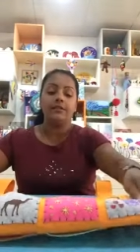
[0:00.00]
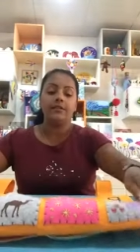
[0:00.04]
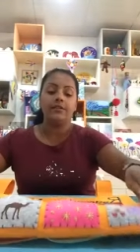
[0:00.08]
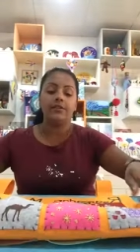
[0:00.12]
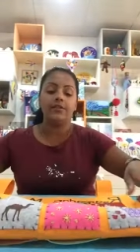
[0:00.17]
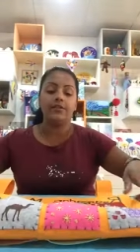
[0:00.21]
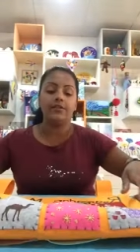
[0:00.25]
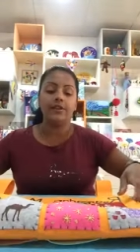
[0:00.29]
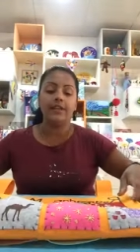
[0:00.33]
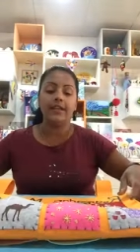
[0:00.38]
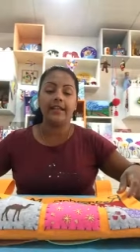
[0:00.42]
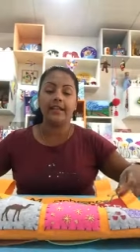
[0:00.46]

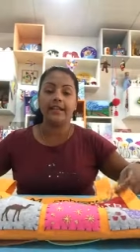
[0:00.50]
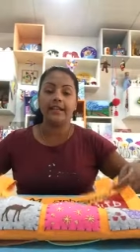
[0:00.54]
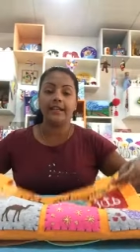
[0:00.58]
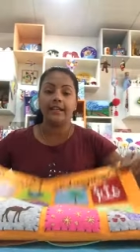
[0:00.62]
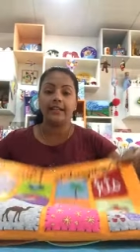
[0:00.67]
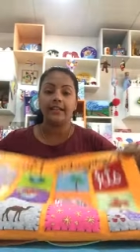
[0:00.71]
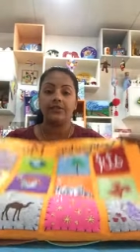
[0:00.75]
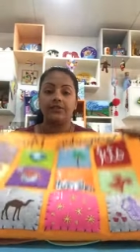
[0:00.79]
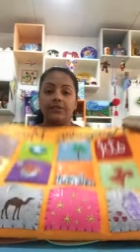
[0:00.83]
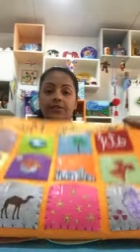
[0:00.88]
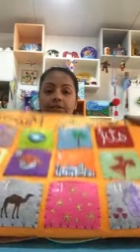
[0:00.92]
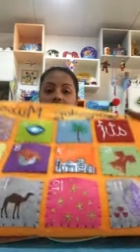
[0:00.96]
your
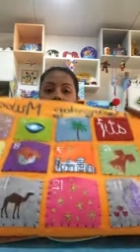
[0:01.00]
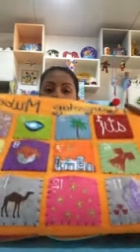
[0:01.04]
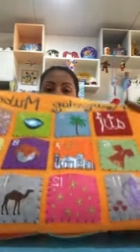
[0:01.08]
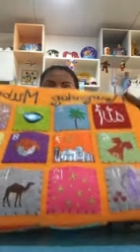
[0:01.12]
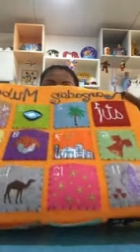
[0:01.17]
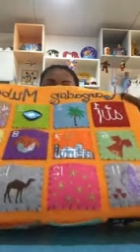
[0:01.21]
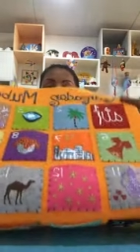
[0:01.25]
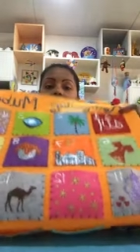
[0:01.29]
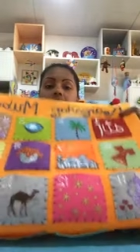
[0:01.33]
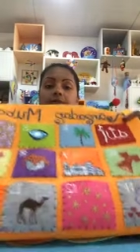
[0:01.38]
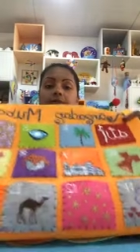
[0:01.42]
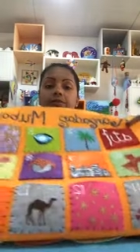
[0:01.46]

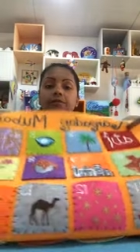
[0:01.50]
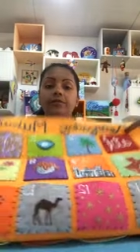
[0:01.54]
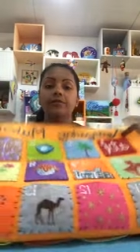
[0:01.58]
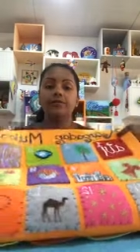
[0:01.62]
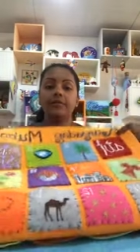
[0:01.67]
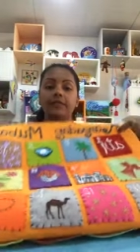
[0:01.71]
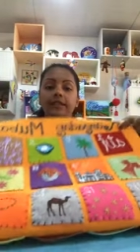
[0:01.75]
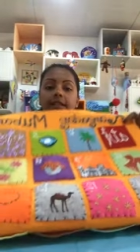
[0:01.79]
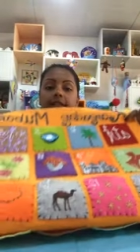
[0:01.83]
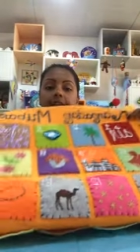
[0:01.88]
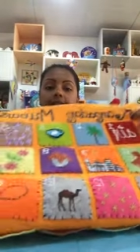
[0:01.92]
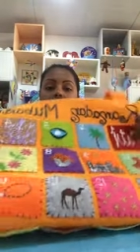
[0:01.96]
decorations. When you
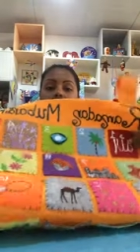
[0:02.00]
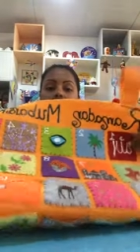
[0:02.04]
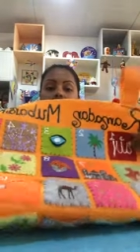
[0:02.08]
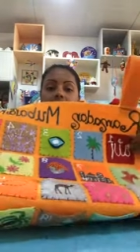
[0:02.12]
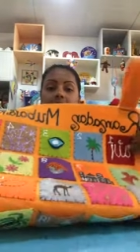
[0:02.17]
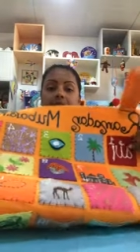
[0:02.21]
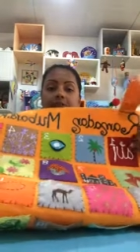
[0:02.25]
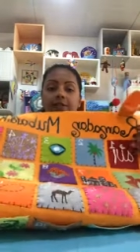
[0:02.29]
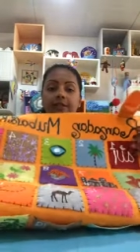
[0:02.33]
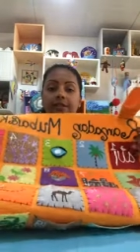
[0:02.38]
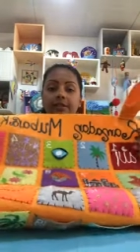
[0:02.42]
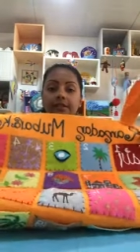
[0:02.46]
do the
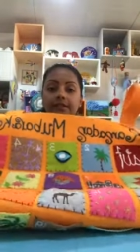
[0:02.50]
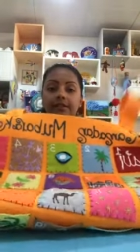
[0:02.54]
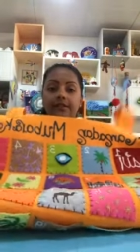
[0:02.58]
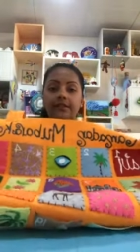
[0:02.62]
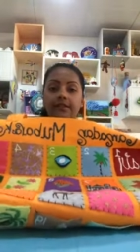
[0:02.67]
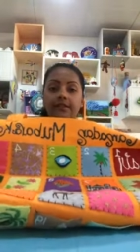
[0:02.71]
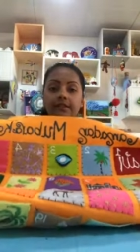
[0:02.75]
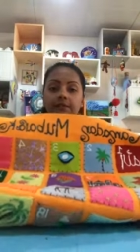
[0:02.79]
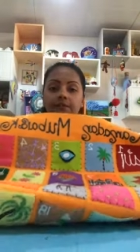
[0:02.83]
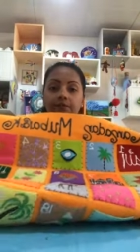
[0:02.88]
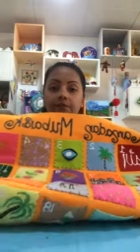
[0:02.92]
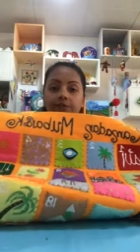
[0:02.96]
decorations,
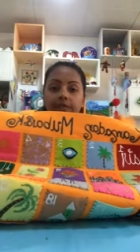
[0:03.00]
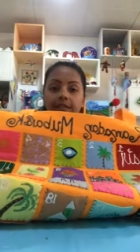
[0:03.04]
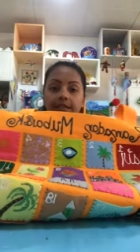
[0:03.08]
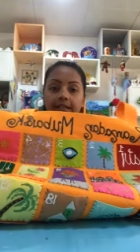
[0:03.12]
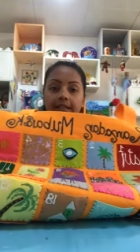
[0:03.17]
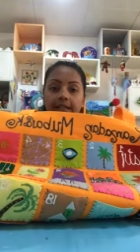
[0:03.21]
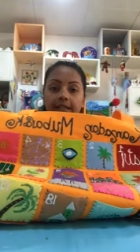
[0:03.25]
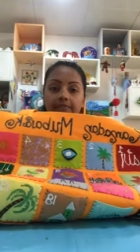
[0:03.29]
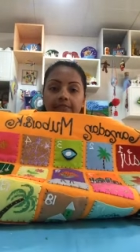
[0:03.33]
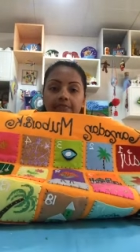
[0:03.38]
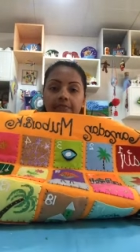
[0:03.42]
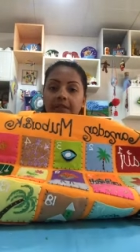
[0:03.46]
if you
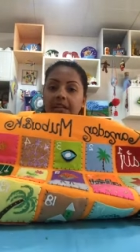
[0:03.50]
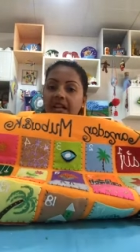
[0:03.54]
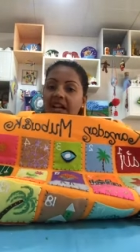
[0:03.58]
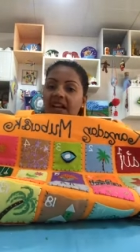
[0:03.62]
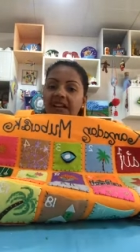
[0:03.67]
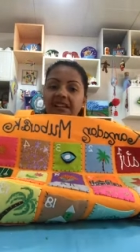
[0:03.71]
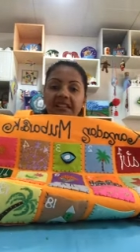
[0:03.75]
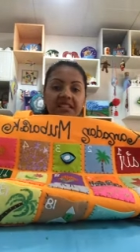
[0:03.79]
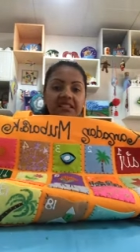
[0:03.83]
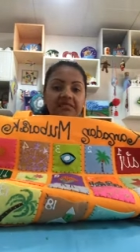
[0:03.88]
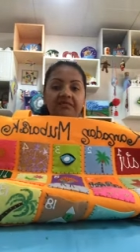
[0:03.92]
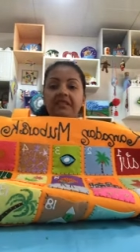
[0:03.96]
see,
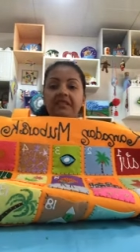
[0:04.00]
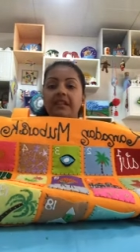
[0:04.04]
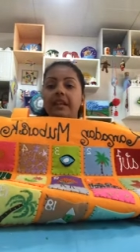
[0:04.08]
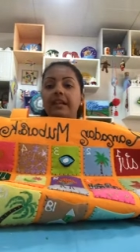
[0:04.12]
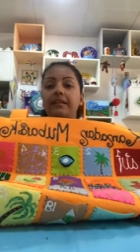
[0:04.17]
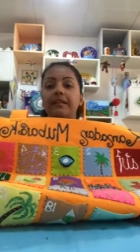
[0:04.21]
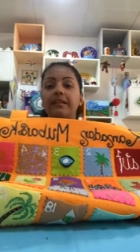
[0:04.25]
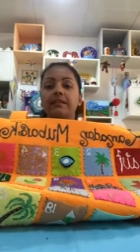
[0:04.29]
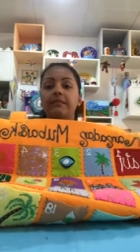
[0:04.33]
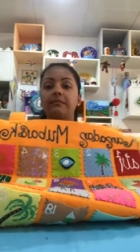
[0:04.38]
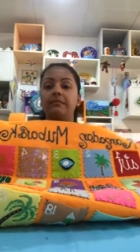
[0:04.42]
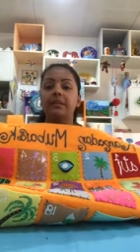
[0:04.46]
I did
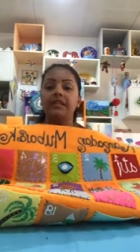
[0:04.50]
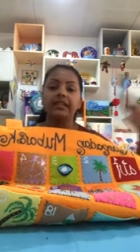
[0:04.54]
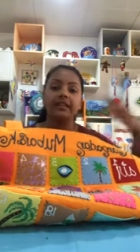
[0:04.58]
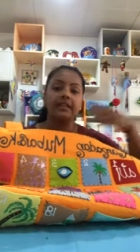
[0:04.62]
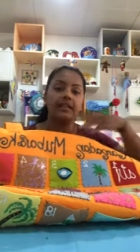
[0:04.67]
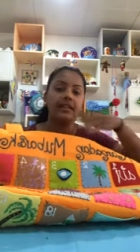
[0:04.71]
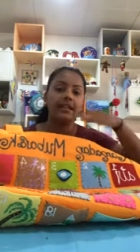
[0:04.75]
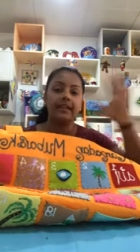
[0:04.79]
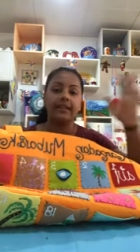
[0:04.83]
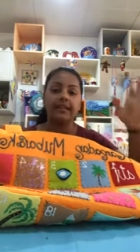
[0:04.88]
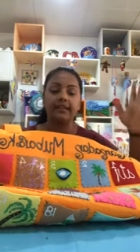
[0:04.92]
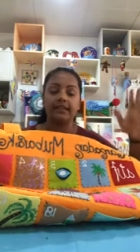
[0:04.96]

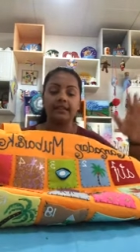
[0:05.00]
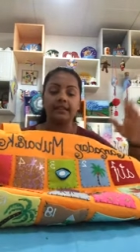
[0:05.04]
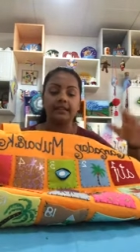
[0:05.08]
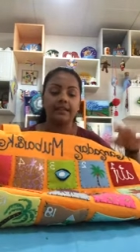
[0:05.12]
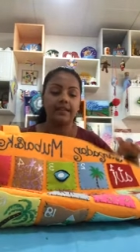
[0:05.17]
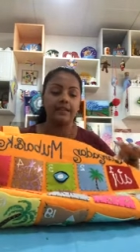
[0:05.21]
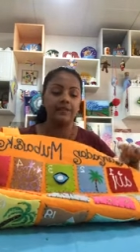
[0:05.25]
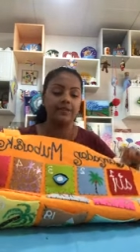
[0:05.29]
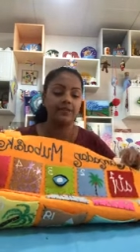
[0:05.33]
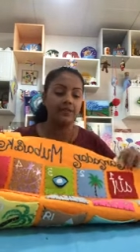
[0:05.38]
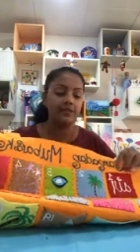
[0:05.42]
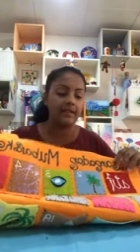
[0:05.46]
randomly anything
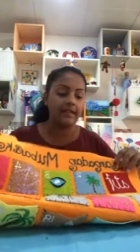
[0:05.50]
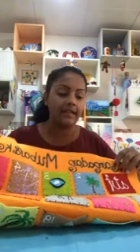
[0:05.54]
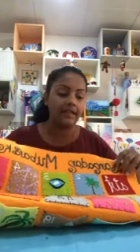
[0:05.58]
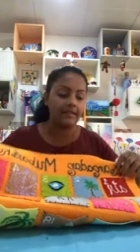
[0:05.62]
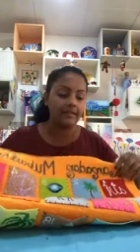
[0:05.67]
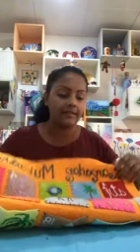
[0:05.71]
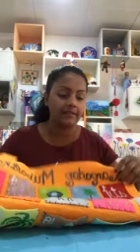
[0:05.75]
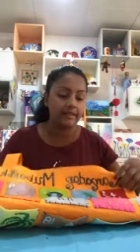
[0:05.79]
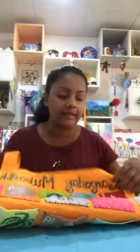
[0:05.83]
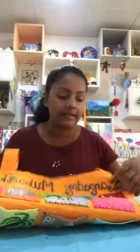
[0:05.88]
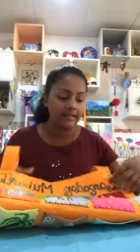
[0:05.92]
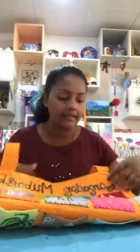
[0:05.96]
that you
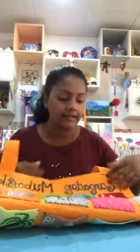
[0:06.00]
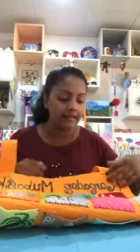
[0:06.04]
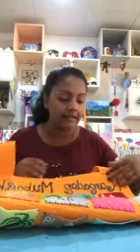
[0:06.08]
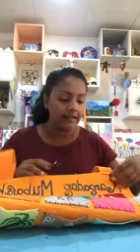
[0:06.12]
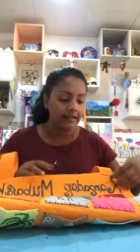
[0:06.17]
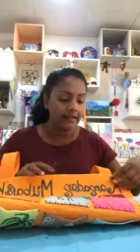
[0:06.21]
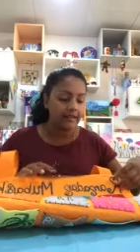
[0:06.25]
like, right?